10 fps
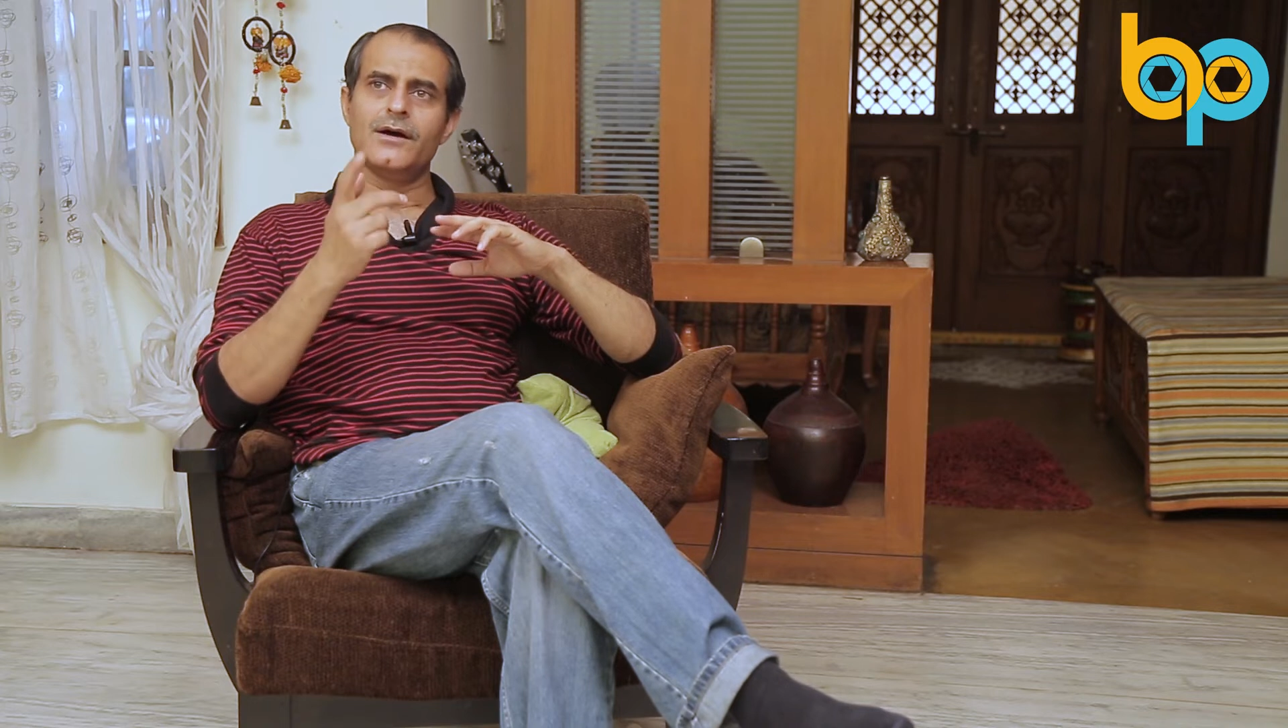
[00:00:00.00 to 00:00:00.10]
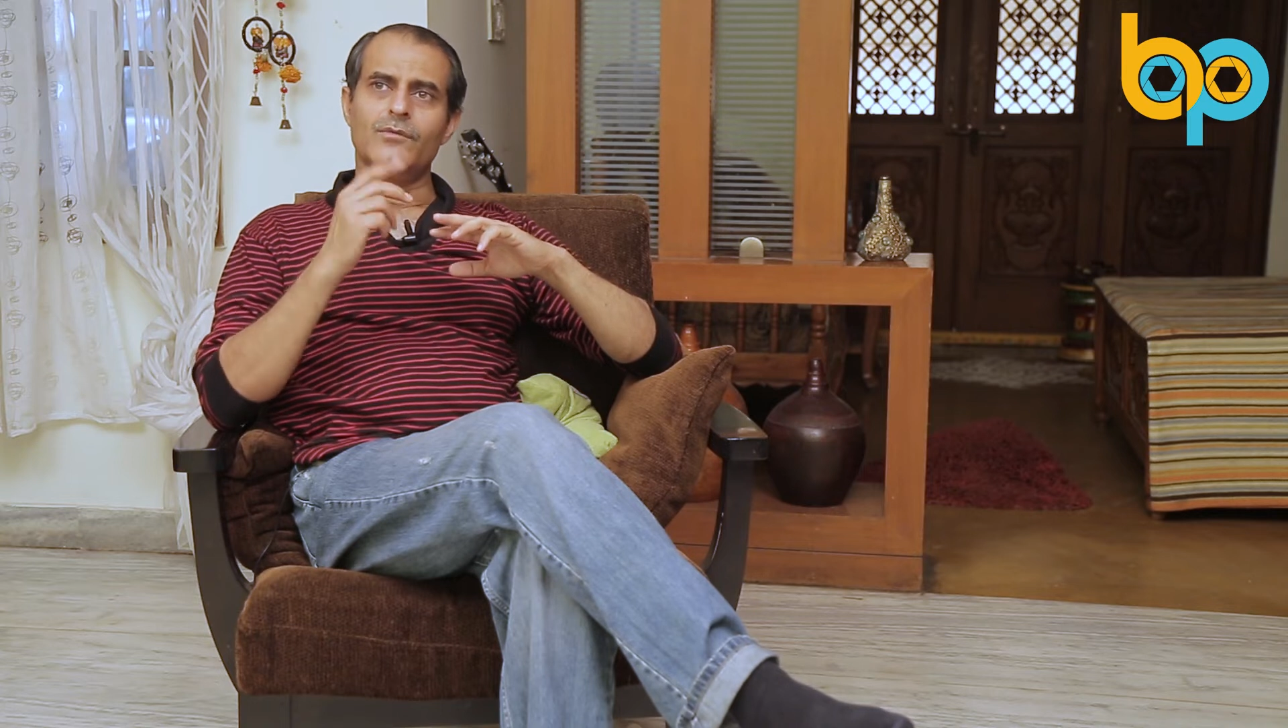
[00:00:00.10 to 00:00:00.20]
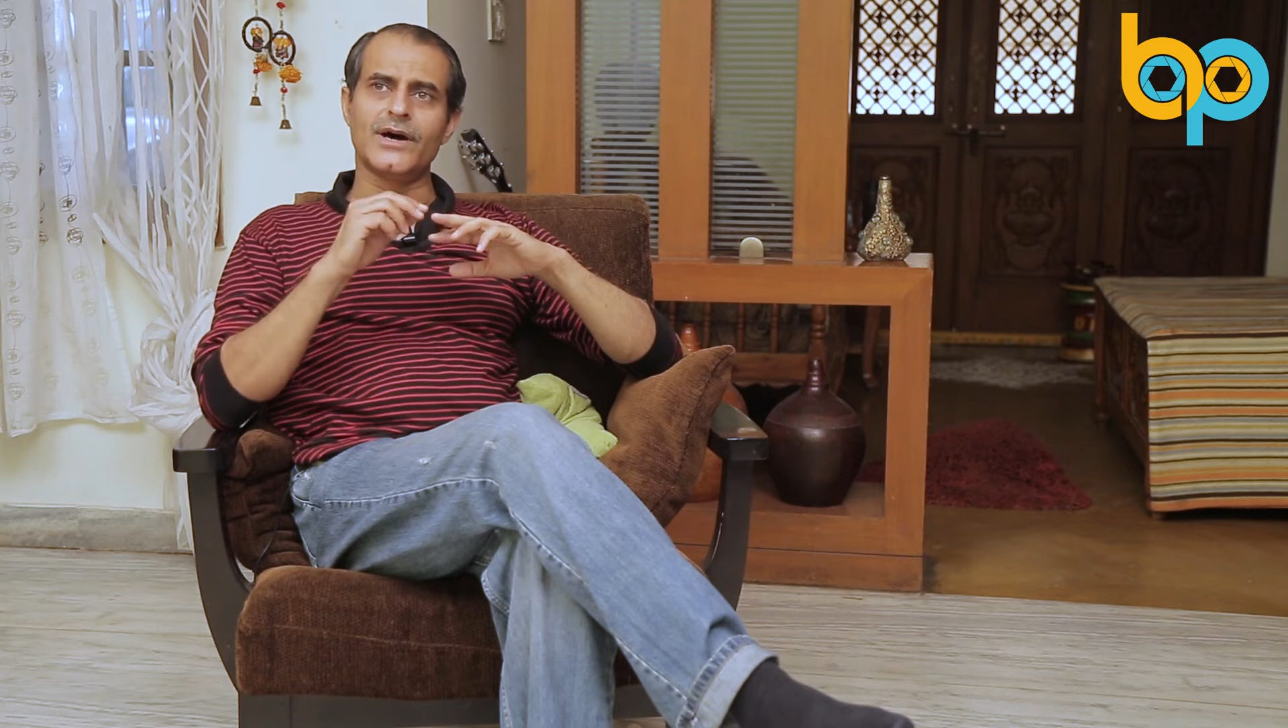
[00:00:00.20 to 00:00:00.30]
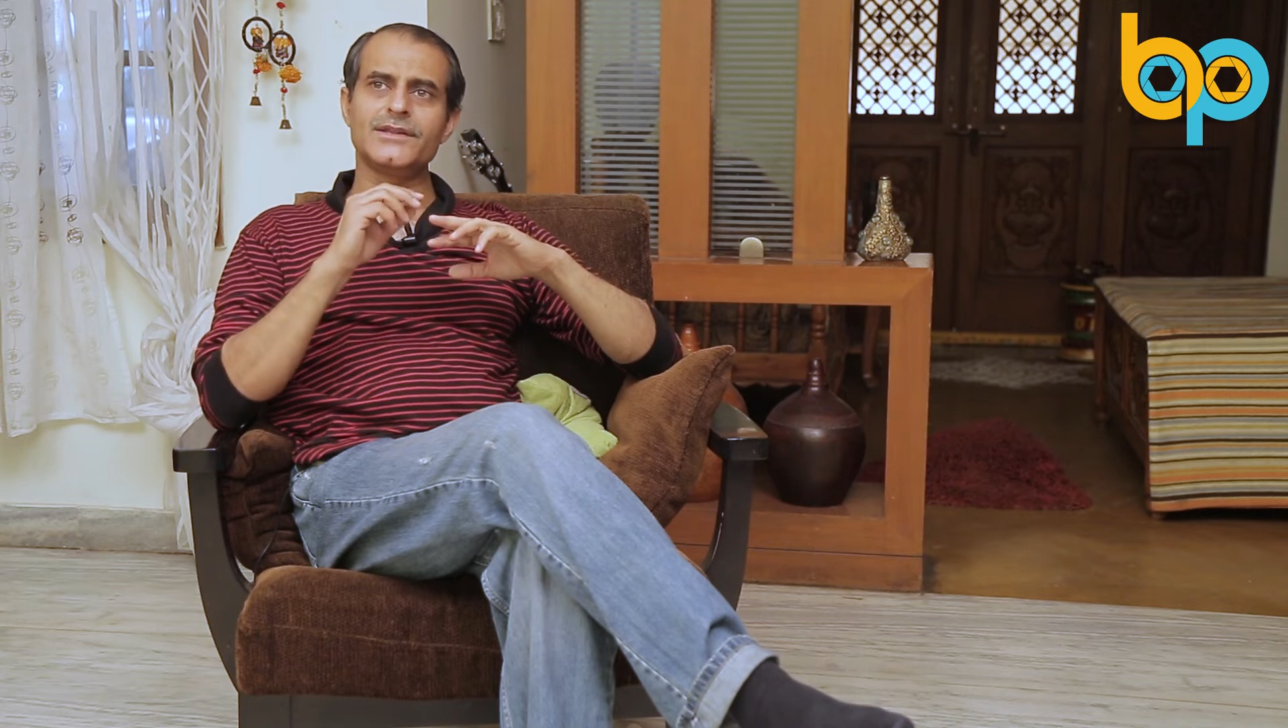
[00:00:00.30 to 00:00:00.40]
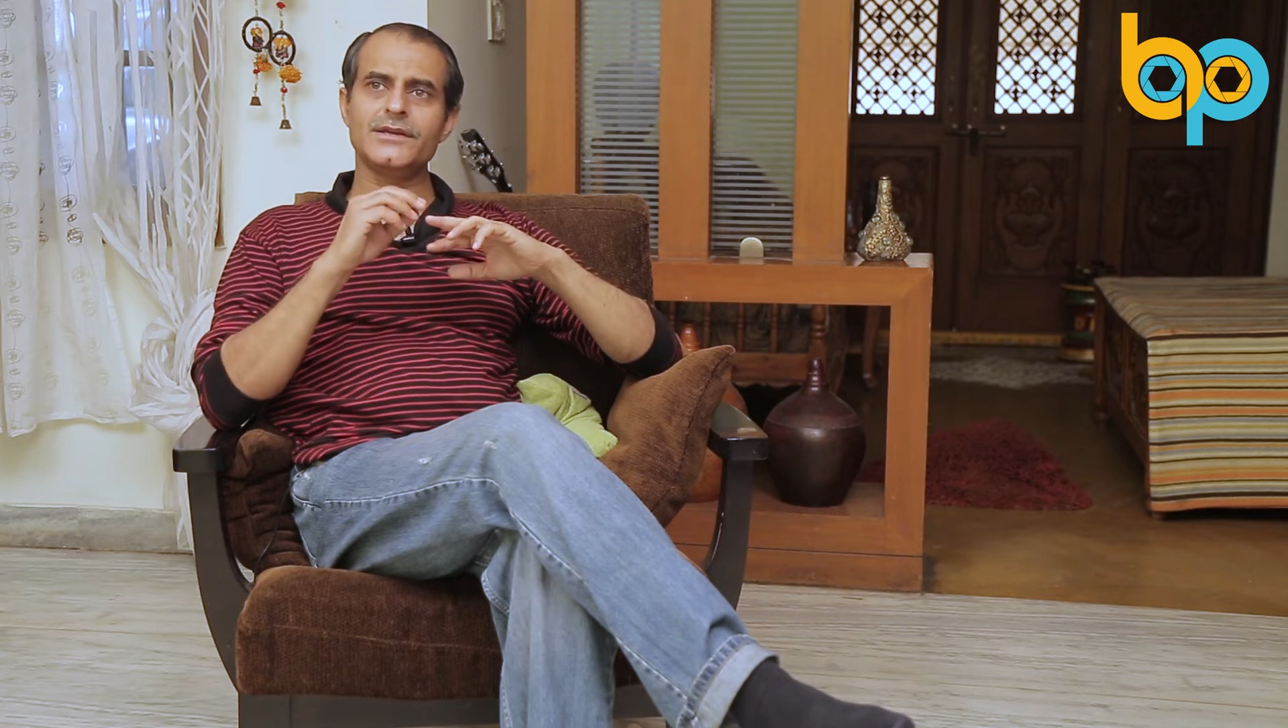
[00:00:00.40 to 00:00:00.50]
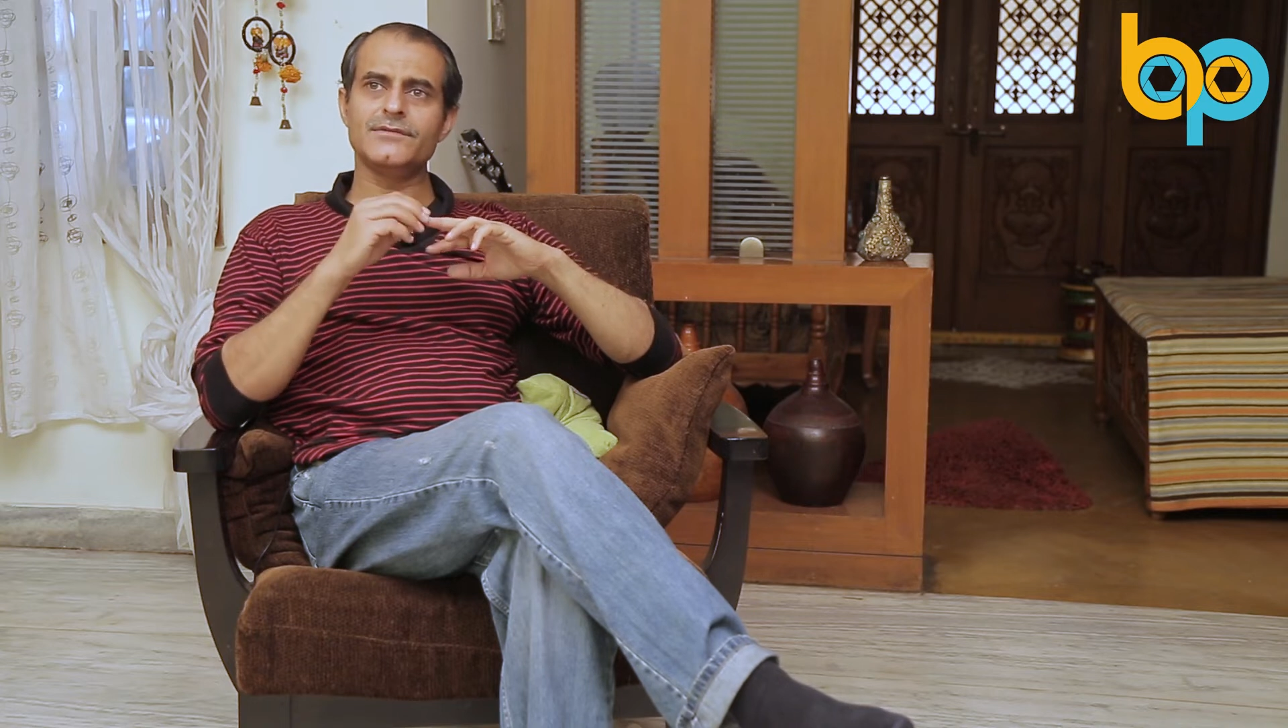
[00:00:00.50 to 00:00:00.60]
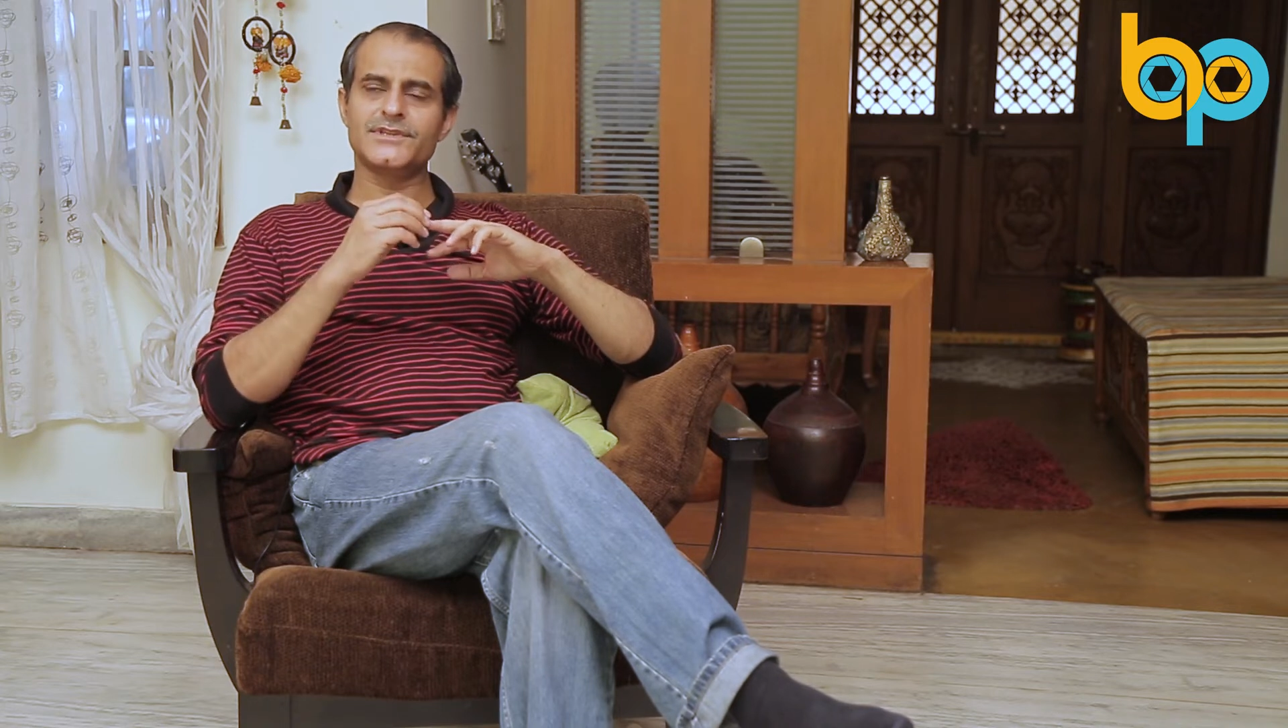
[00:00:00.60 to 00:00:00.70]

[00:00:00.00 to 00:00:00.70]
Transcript: One thing